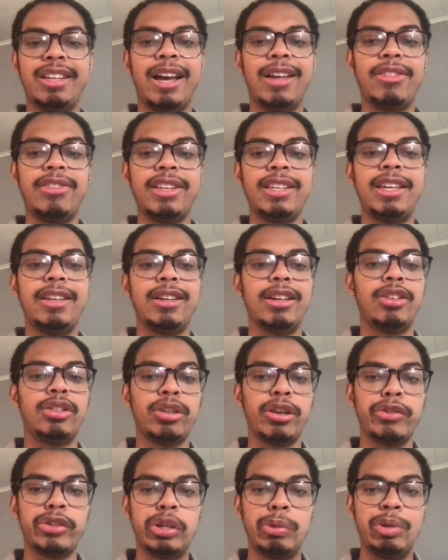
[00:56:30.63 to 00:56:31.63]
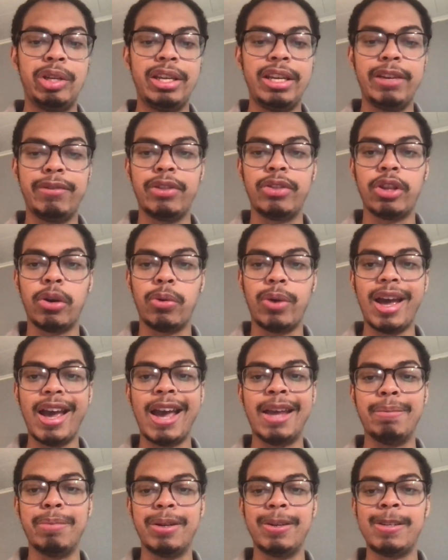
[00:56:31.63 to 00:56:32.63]
I think he deserves to be, even though
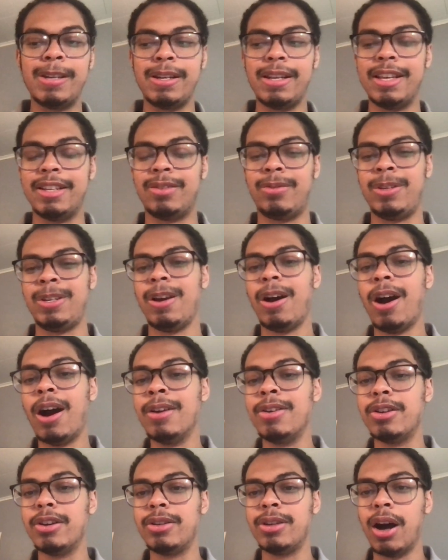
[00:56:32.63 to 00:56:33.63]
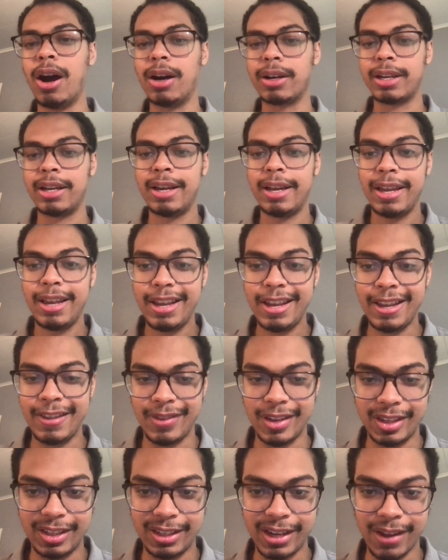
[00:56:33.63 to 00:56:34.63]
Edmonton is the underdog in
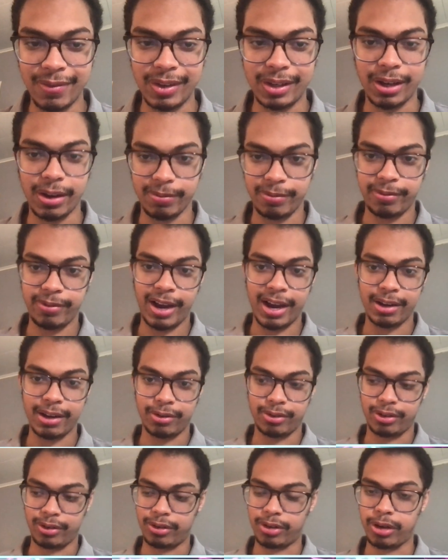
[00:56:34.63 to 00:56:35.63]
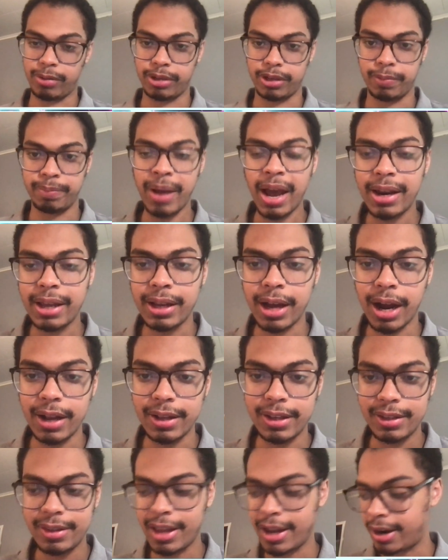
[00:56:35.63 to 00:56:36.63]
the Stanley Cup finals in terms of betting
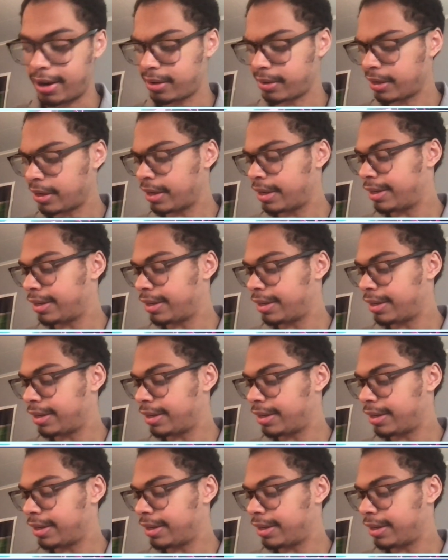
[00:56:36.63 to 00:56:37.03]
odds there.